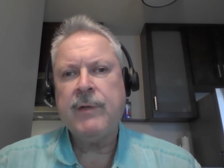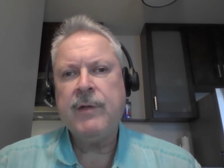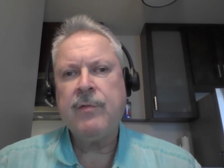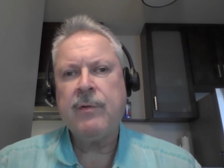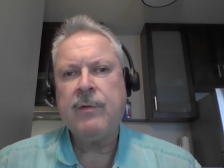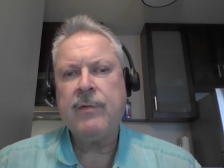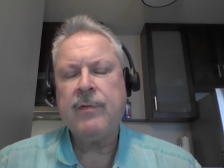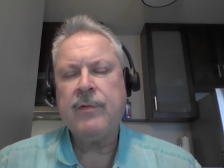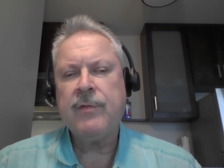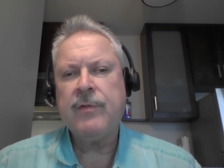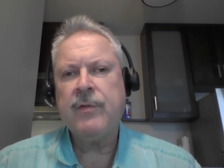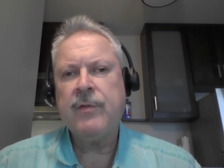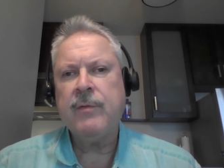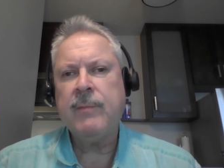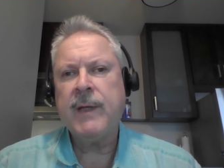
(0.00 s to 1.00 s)
resources
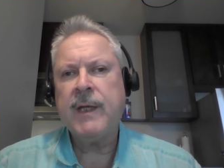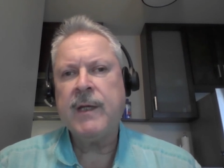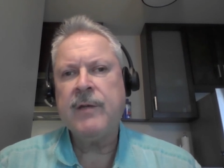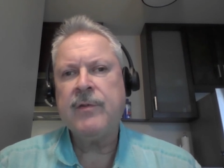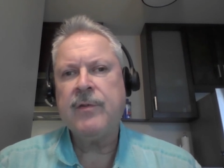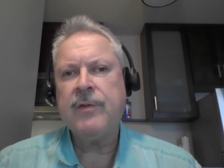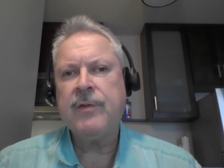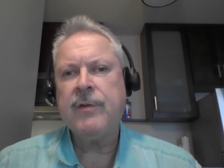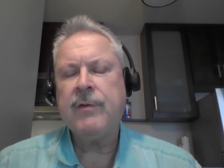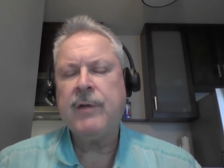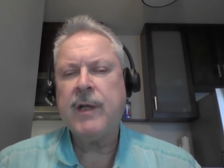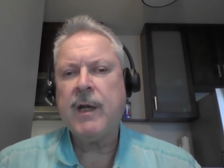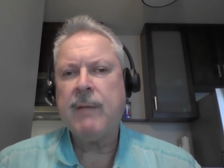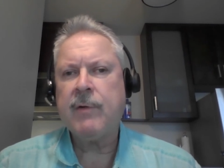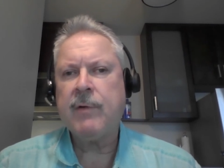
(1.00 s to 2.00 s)
to manage a
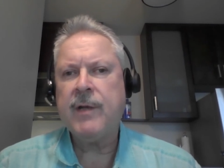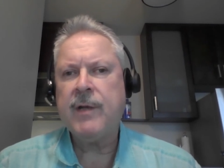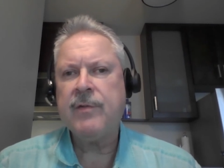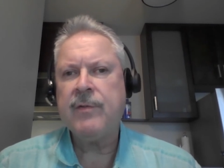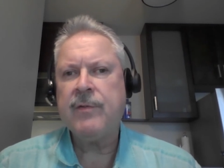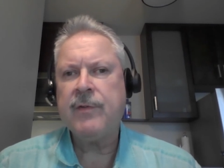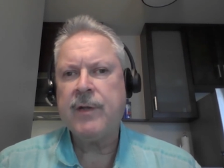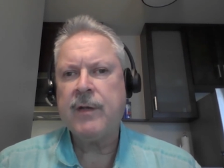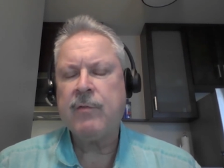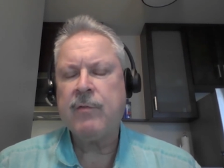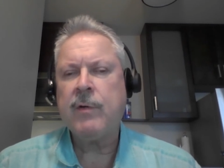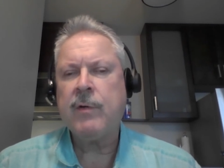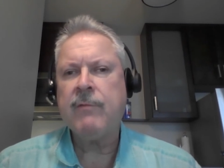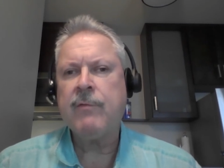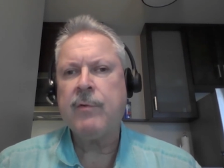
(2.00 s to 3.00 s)
security operations center
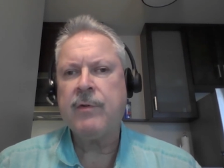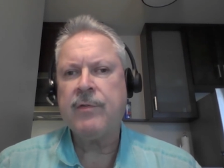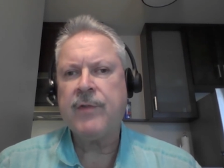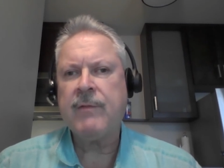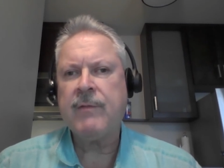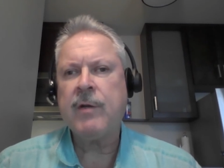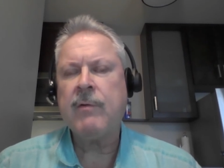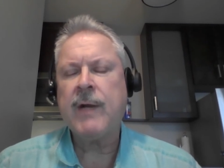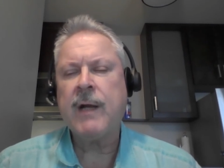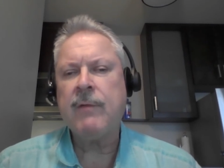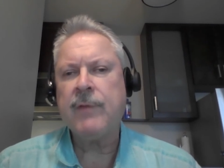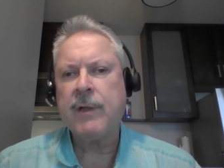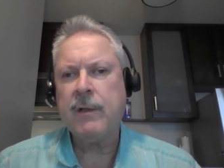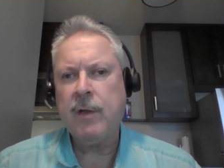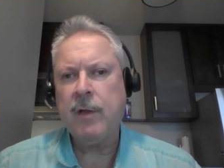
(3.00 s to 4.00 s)
24/7 around
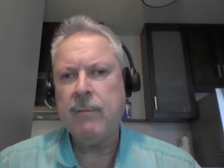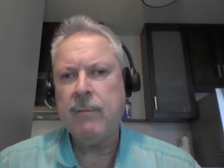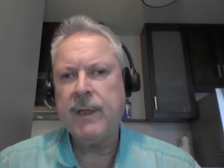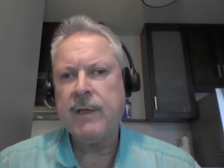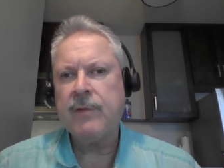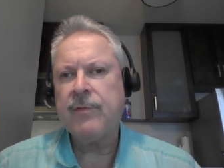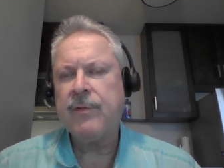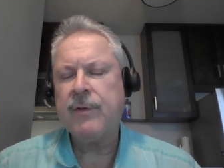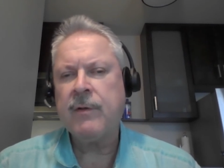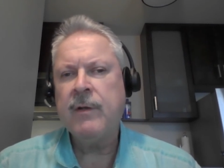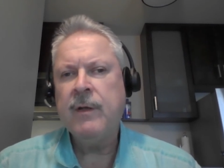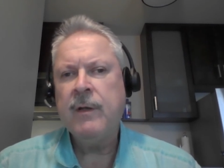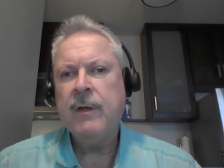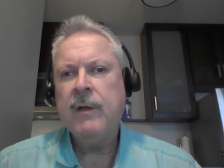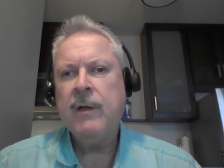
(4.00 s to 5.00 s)
the globe because
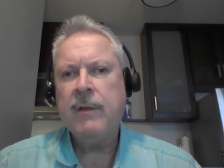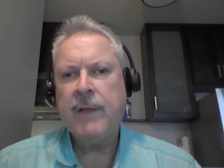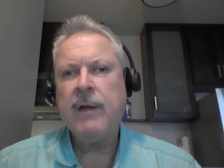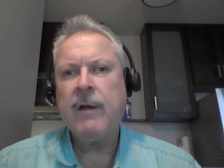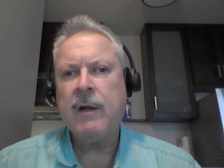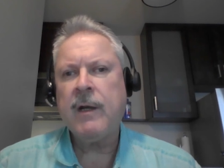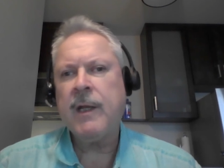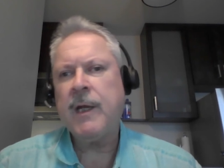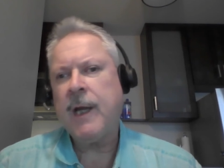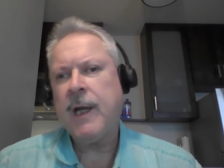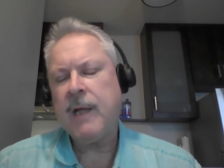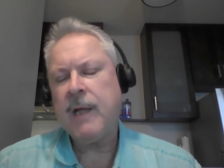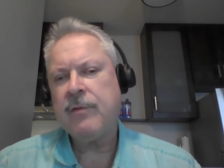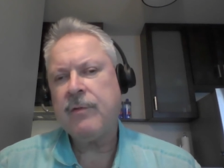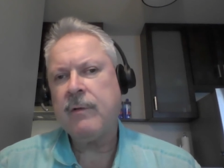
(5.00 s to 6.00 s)
they are an
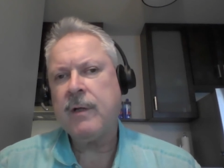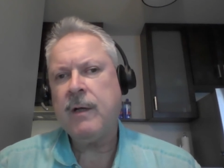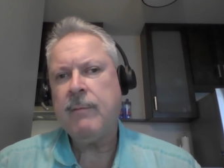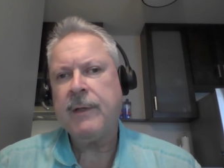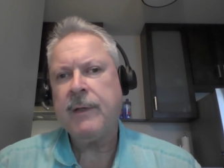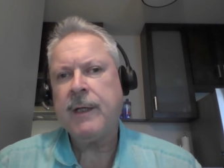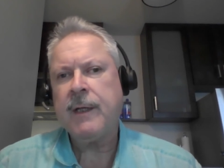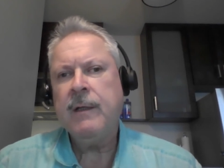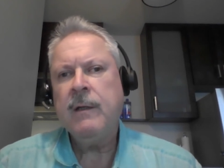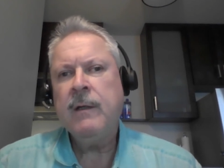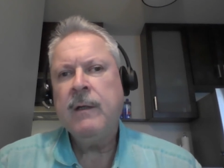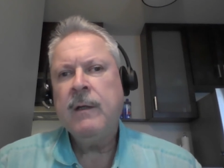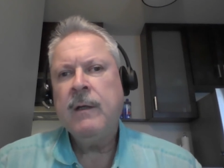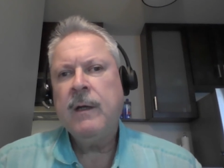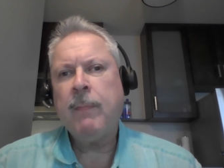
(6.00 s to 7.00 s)
international company.
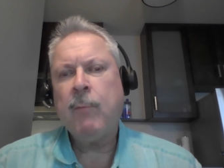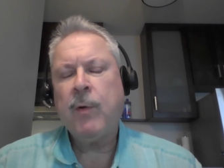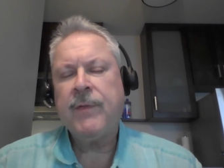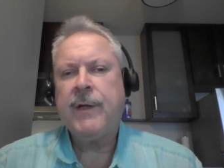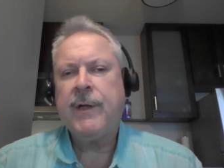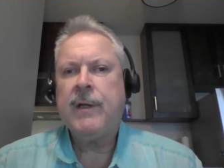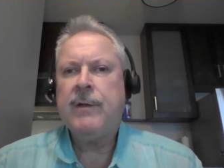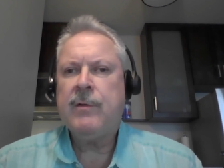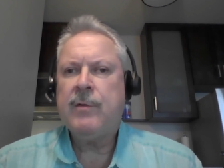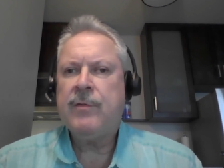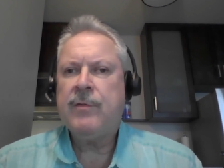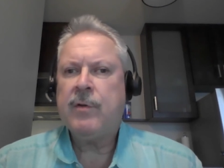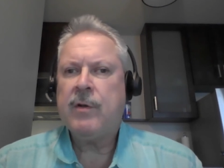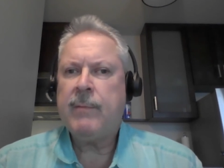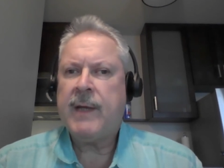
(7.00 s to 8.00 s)
What they're going to do is
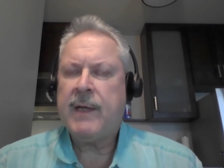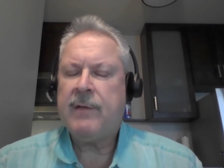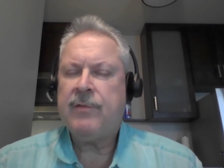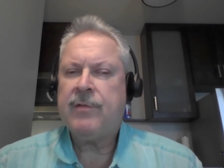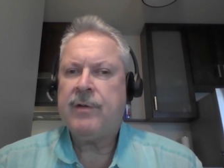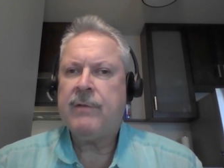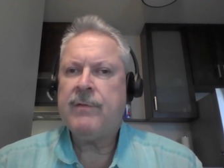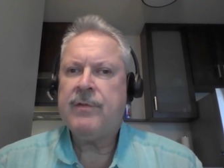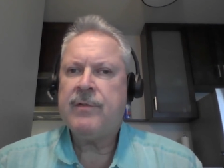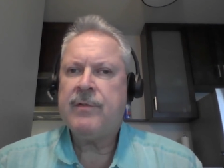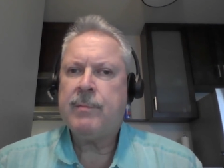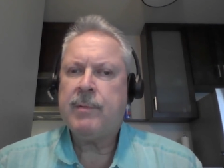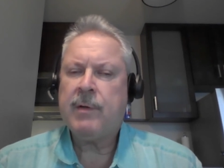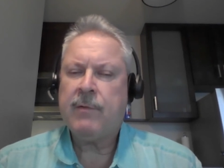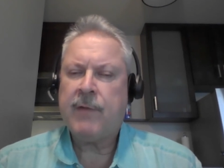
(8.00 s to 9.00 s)
go to a managed
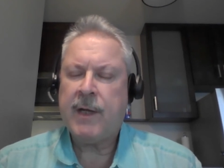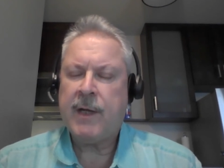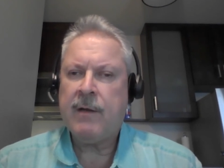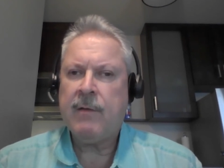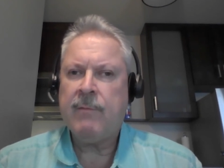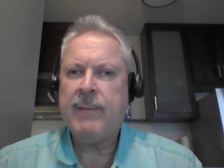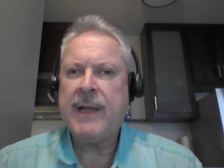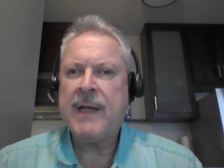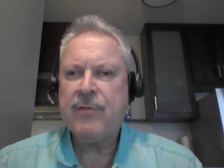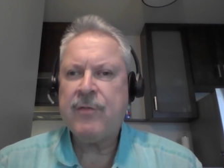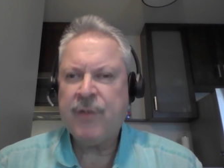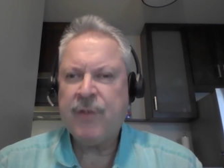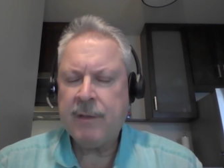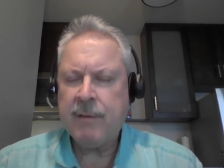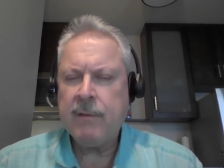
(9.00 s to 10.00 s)

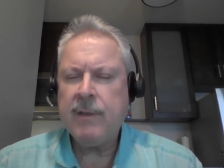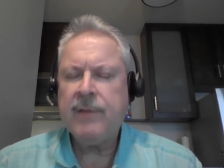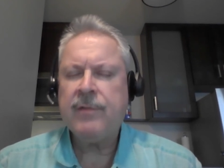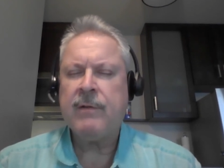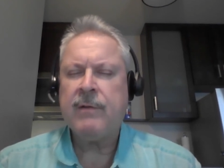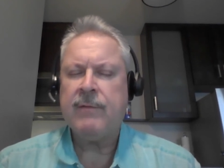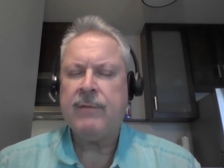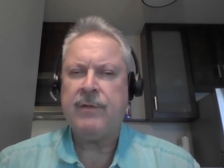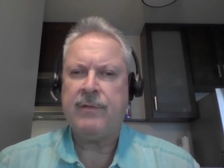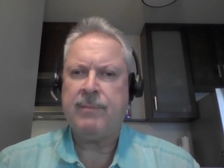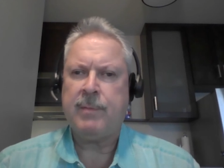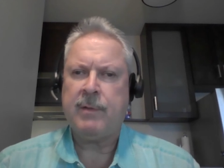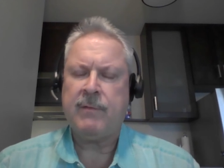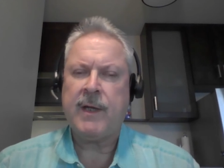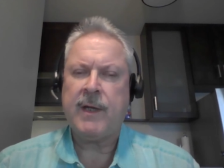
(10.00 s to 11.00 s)
security services
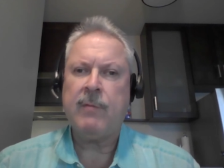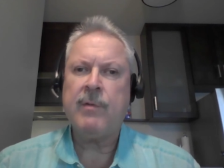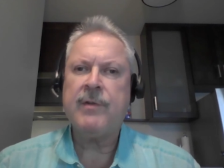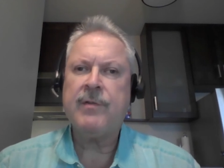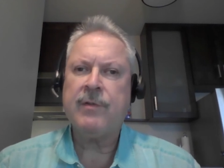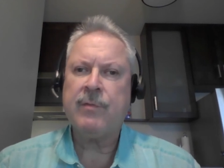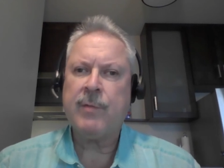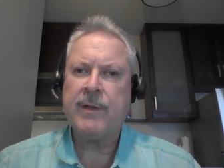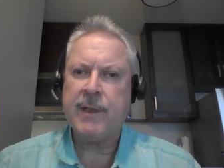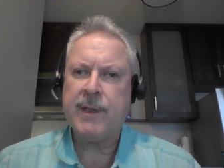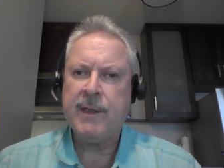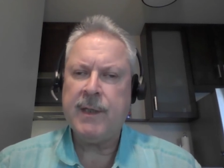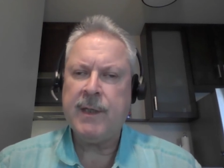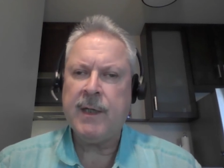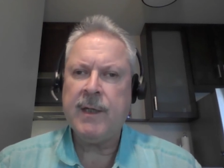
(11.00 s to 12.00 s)
provider, which is what they
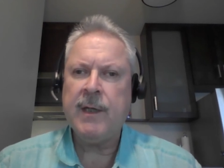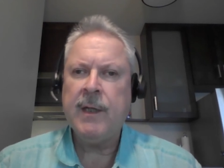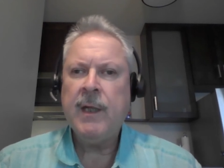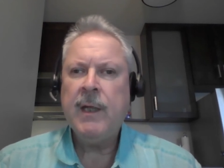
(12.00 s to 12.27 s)
did.